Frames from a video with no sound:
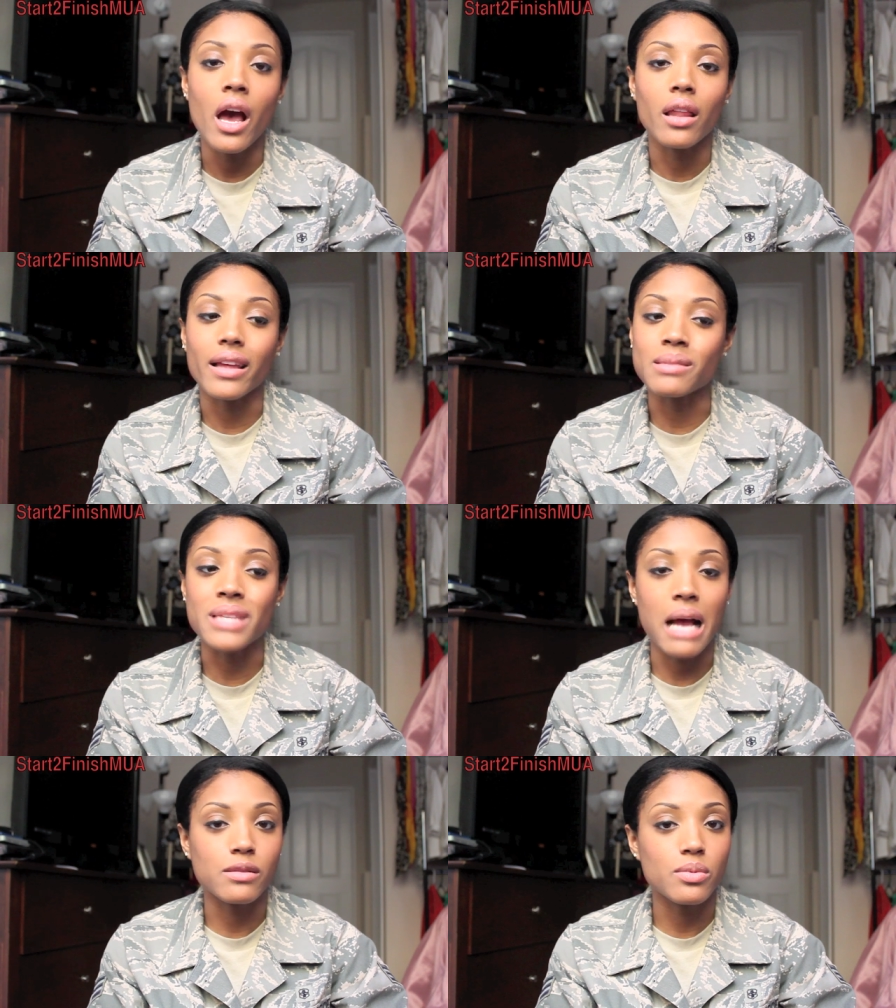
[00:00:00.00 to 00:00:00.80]
Like,
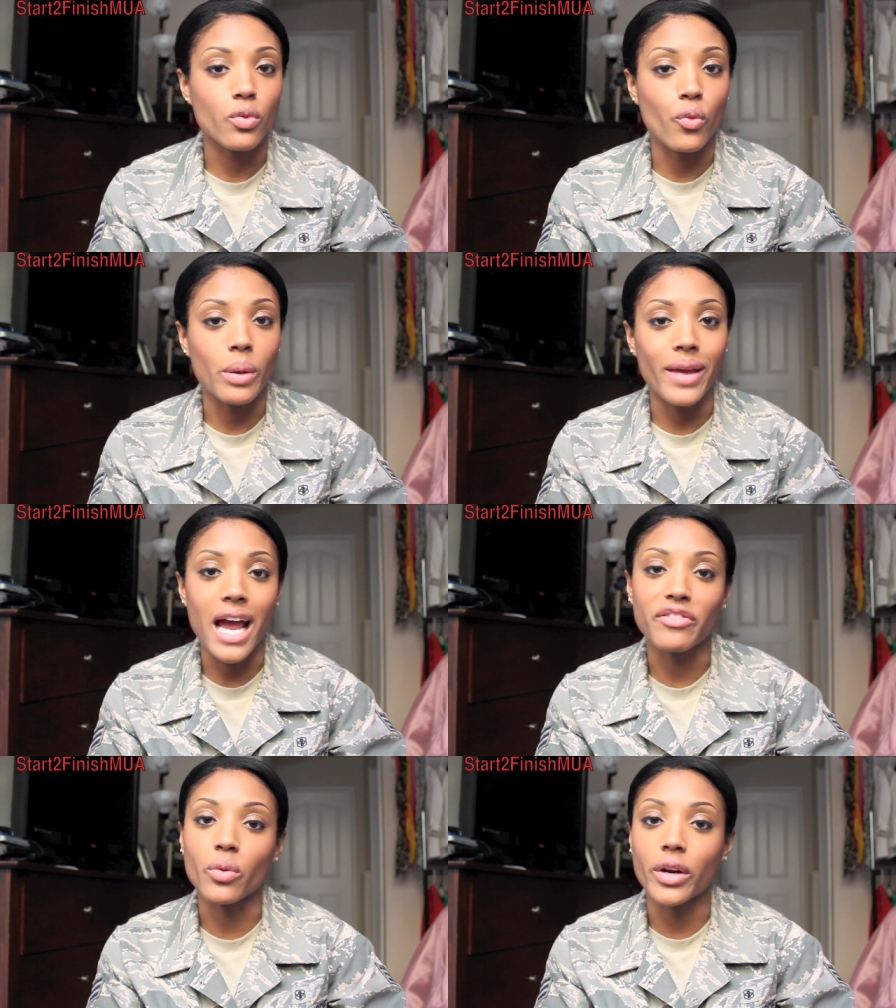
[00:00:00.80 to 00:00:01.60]
sometimes we may
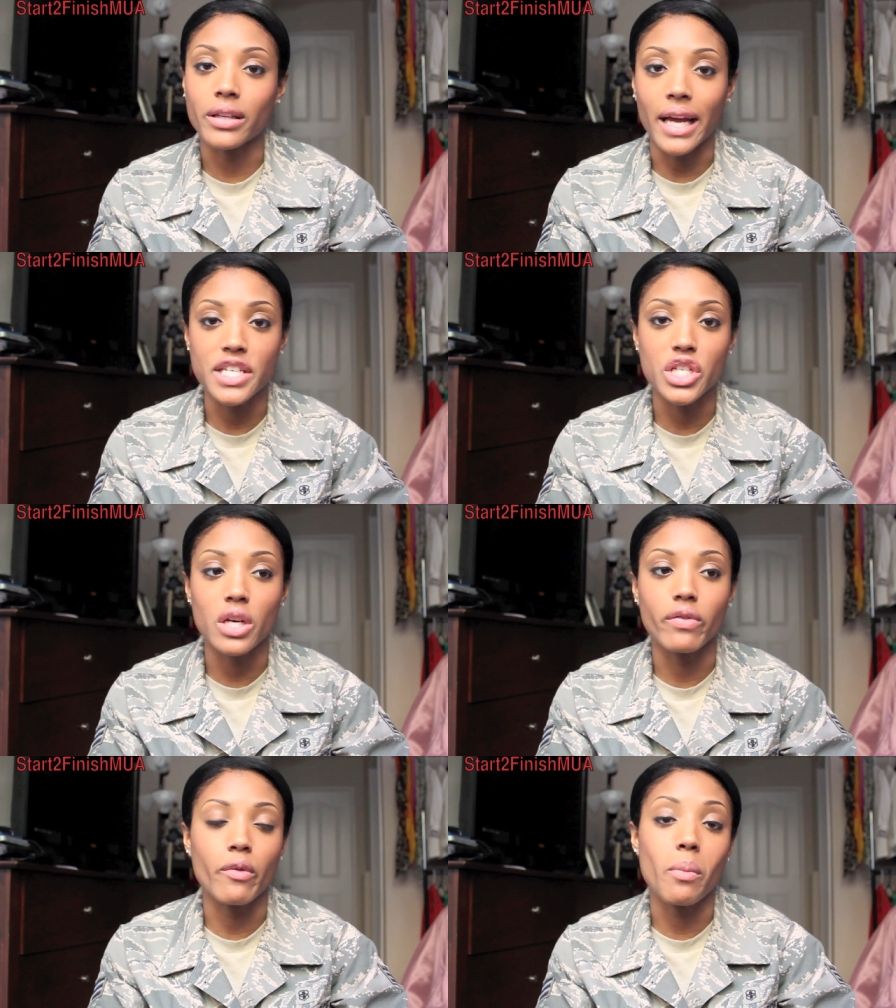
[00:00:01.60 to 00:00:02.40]
have to work night
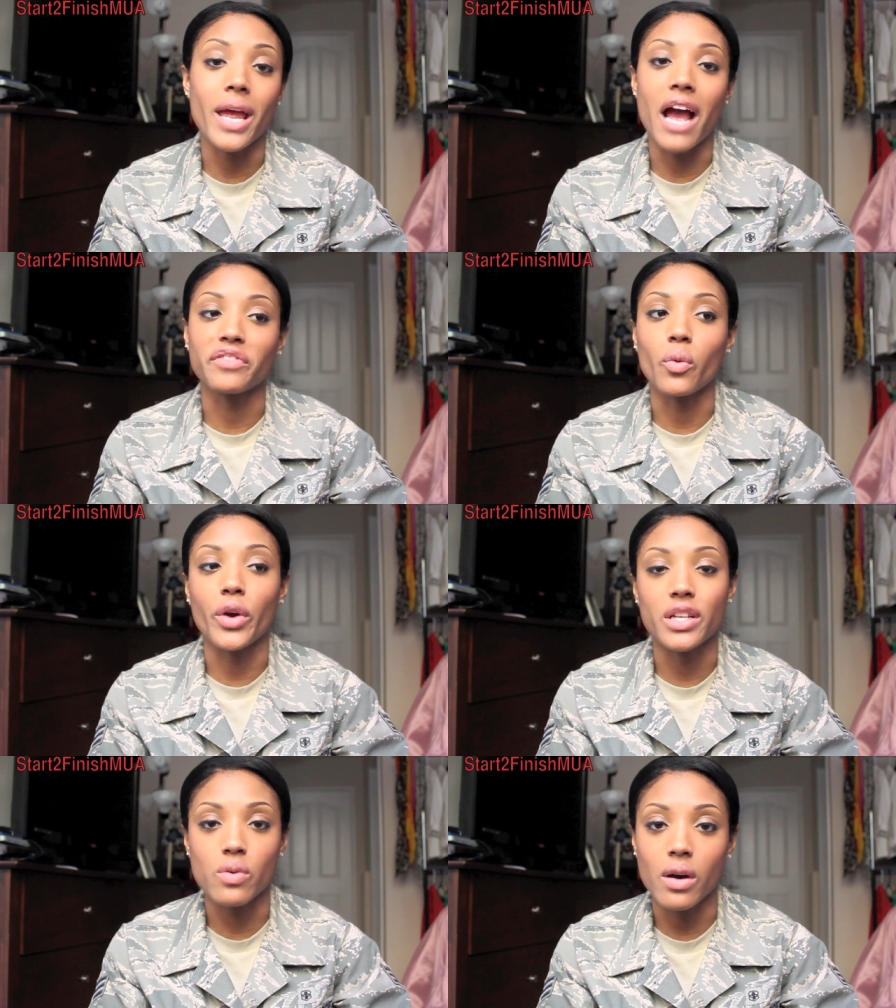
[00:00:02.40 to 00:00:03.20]
shift and we may have to
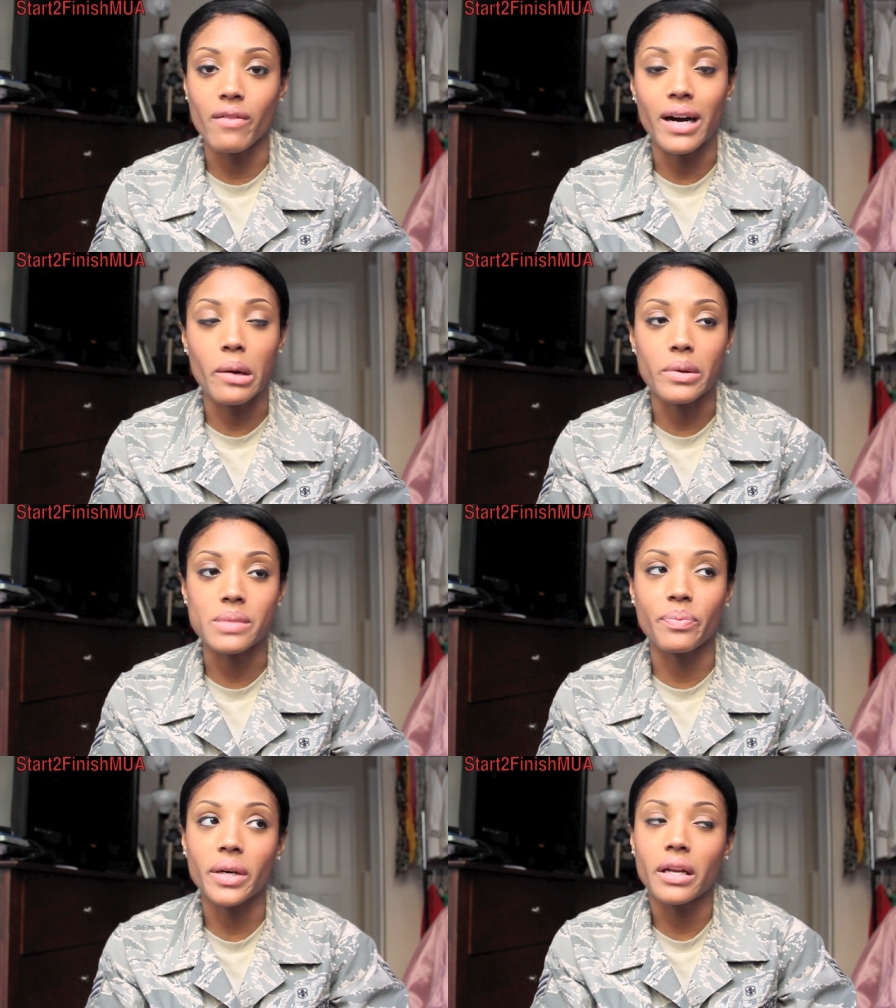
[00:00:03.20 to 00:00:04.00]
work 12 hours,
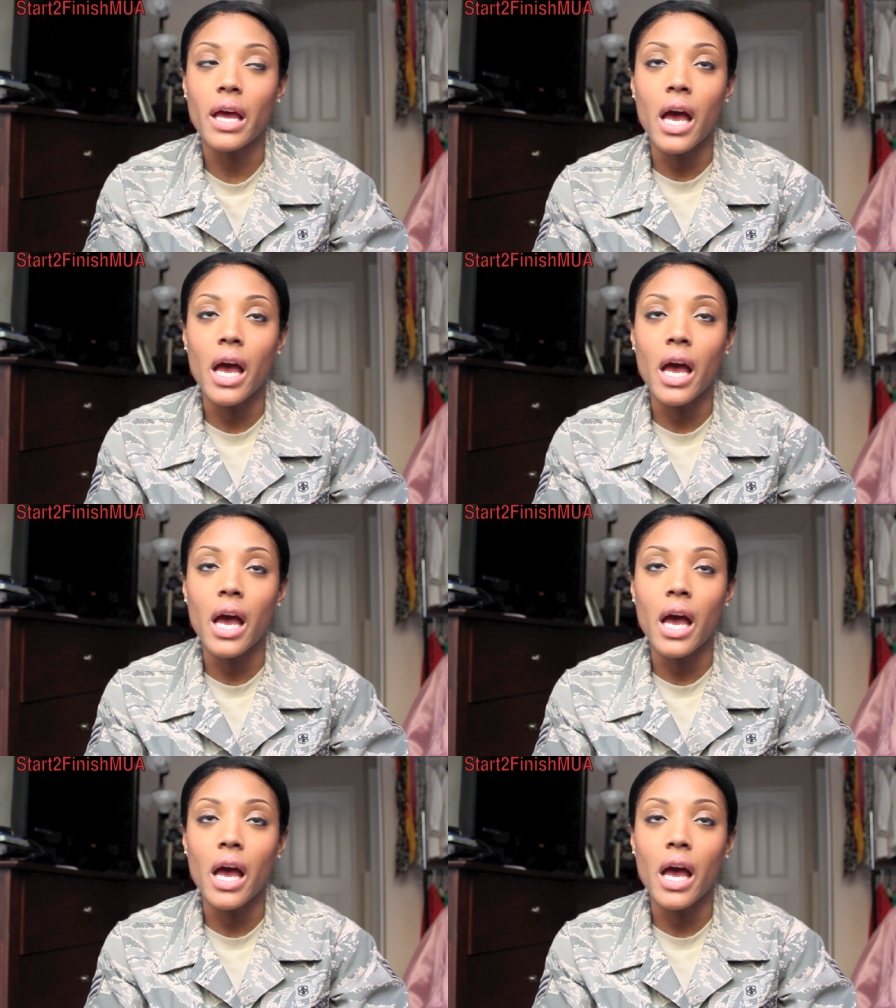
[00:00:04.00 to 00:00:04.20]
but